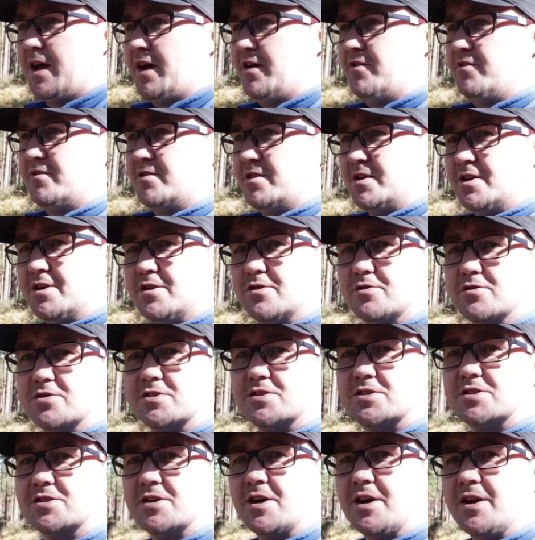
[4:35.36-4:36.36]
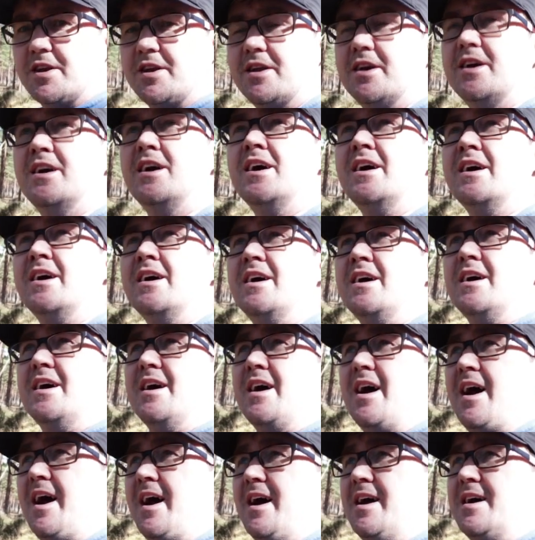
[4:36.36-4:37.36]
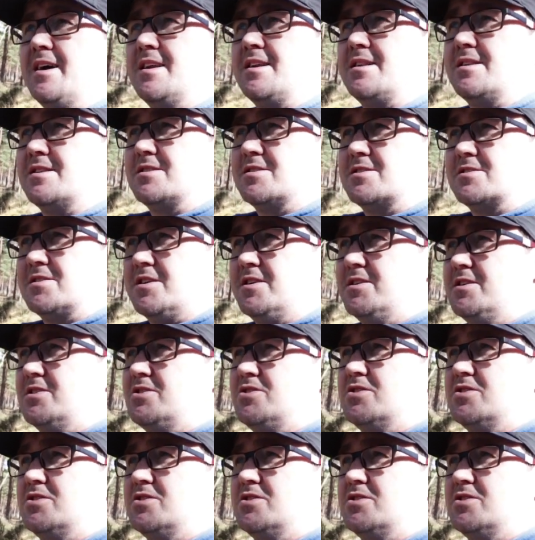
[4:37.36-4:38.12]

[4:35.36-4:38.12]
definitely no sun. And the sun